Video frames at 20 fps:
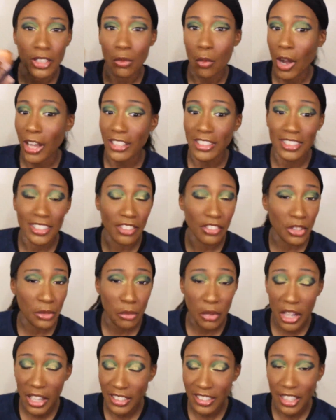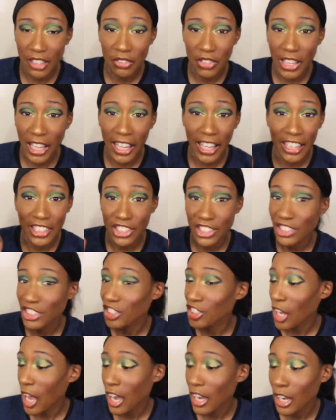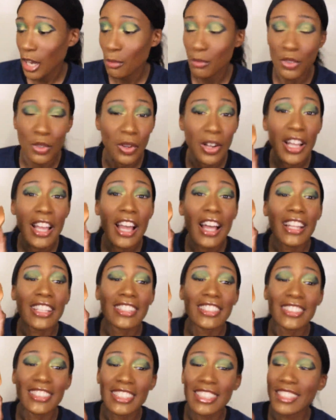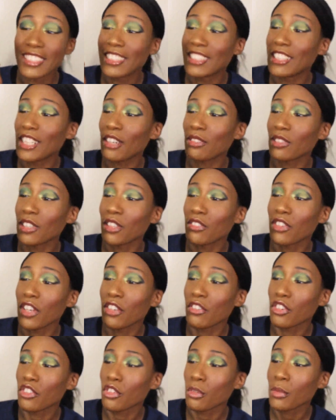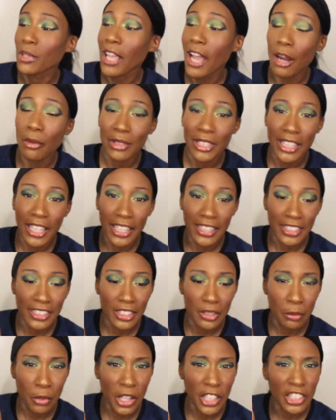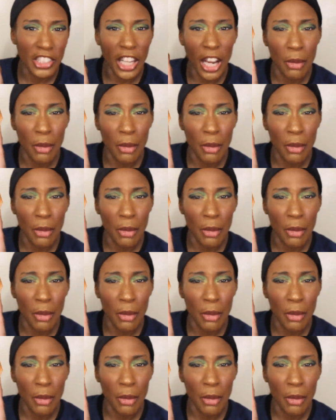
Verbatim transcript: And while it's seven bucks, I feel like I should stock up. So this is definitely a favorite for me. I really like this sponge.